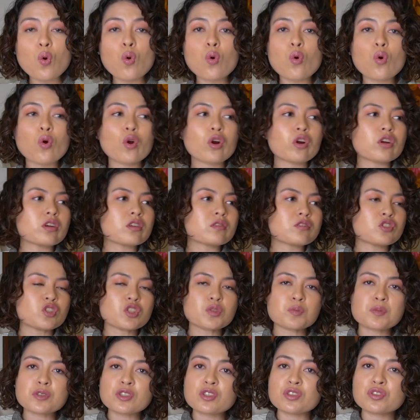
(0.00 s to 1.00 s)
or
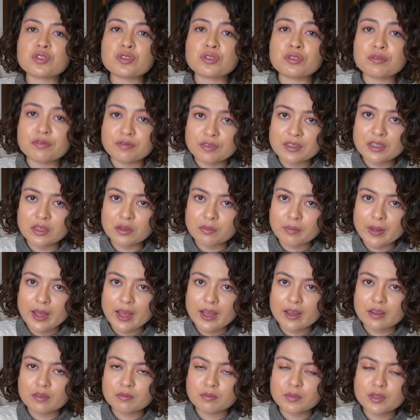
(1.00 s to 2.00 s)
just because you feel
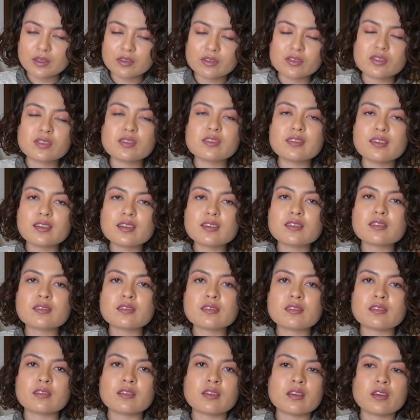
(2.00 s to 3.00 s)
bad, because
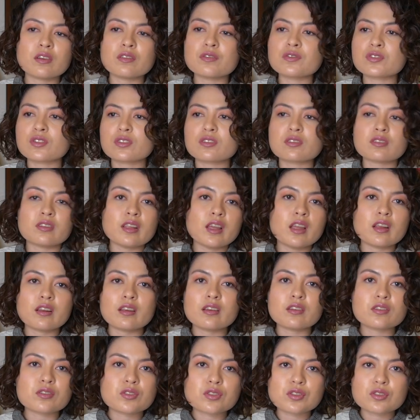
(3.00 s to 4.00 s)
this gives us
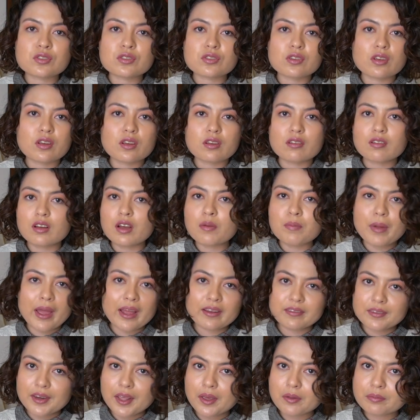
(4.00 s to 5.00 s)
ladies a
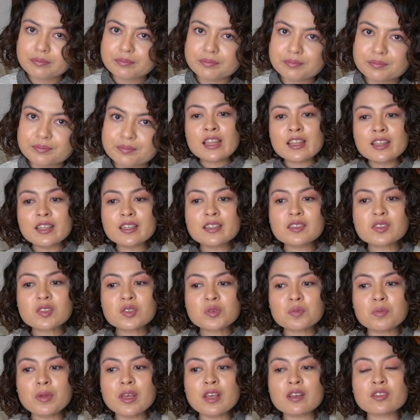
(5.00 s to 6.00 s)
bad name.
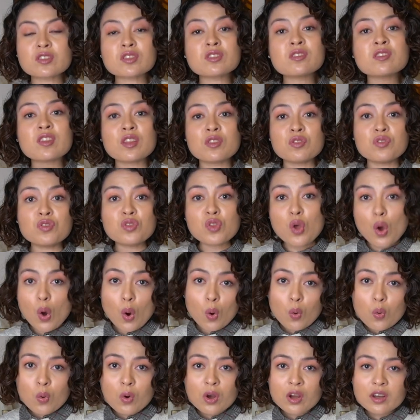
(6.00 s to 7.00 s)
This makes the
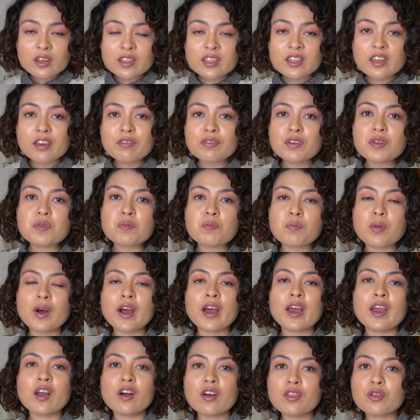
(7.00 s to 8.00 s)
no given
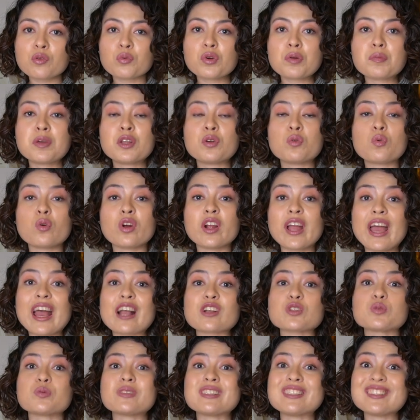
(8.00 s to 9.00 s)
by other women who are
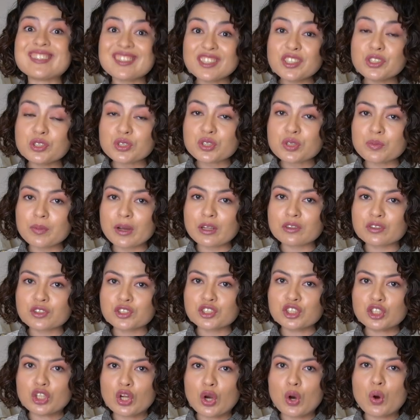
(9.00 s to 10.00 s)
actually serious about
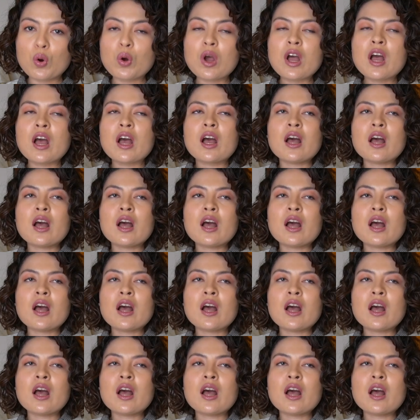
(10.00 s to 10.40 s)
their no,